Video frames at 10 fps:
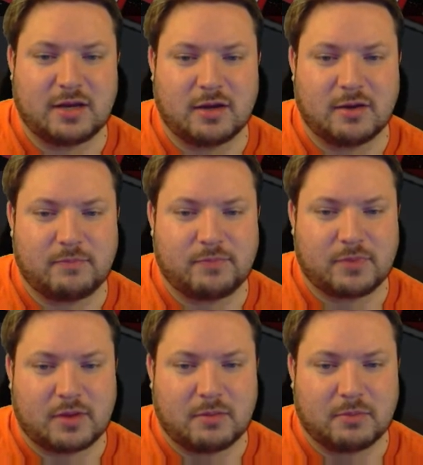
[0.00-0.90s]

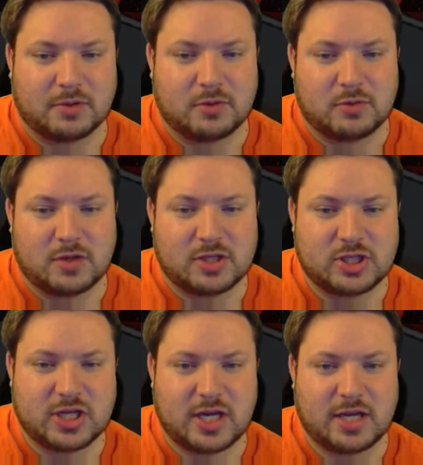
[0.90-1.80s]
num, a blue a
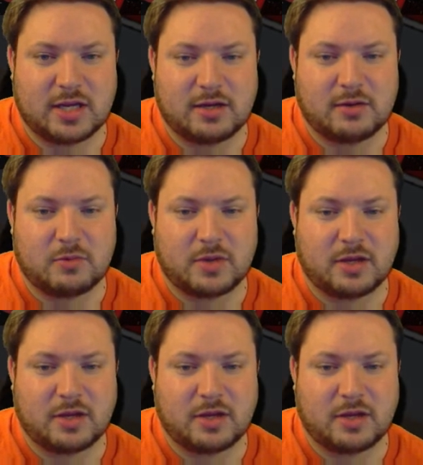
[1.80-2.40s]
Jan. We got a